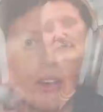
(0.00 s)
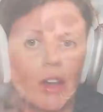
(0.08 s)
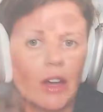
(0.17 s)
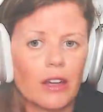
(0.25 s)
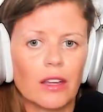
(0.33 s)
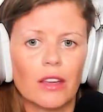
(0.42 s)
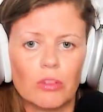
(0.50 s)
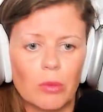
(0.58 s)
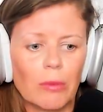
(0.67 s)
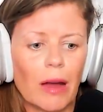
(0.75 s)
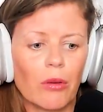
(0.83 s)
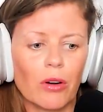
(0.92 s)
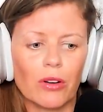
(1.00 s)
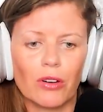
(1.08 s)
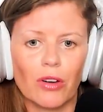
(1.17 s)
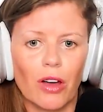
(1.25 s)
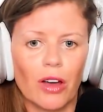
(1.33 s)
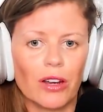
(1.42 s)
not a superpower,
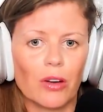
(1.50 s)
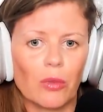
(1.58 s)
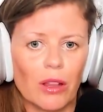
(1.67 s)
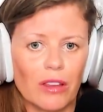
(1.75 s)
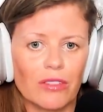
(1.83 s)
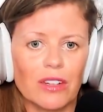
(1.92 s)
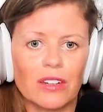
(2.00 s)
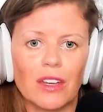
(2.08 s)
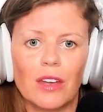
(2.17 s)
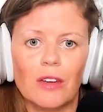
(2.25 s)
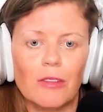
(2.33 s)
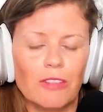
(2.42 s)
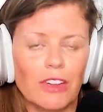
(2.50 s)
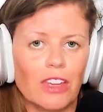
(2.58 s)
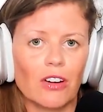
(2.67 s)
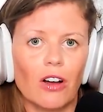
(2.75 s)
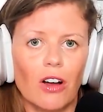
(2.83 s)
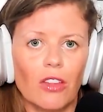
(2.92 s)
not a relevant
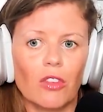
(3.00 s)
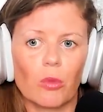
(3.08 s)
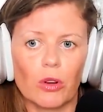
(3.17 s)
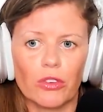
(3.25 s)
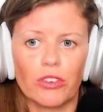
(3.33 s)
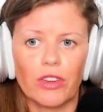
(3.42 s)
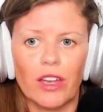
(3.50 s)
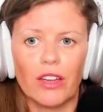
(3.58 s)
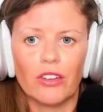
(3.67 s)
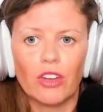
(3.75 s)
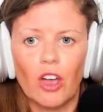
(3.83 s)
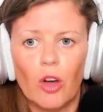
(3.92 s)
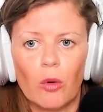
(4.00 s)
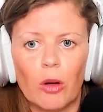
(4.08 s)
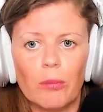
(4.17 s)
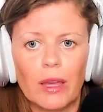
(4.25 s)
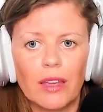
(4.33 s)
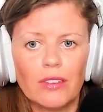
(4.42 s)
figure on the world stage.
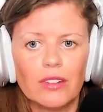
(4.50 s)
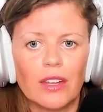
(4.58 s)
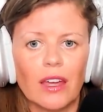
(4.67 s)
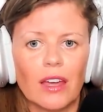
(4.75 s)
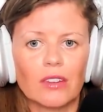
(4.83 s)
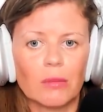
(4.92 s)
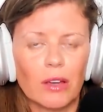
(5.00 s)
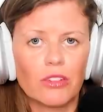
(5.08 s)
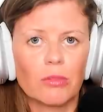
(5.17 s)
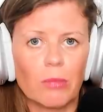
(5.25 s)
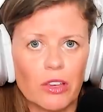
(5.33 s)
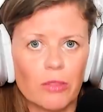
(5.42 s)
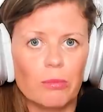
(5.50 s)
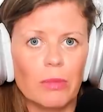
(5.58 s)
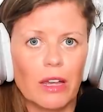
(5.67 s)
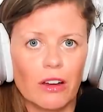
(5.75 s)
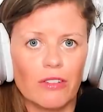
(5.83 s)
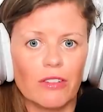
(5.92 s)
Well, my guest today has a much, much
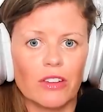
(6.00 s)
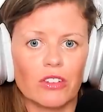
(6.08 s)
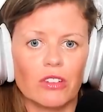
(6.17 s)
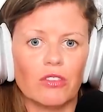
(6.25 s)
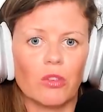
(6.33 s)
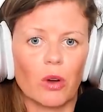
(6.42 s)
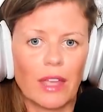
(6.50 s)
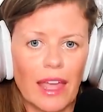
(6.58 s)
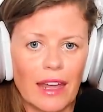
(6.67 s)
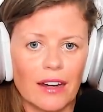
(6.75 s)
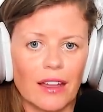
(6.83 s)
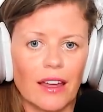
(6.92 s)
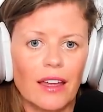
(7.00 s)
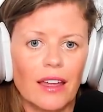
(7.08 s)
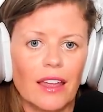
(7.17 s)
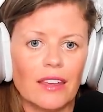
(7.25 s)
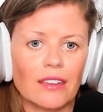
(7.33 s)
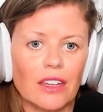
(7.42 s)
bigger vision for Canada.
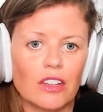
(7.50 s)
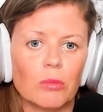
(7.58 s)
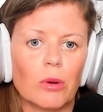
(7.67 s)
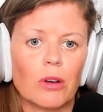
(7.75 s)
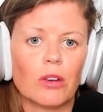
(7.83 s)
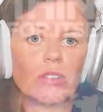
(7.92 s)
His latest book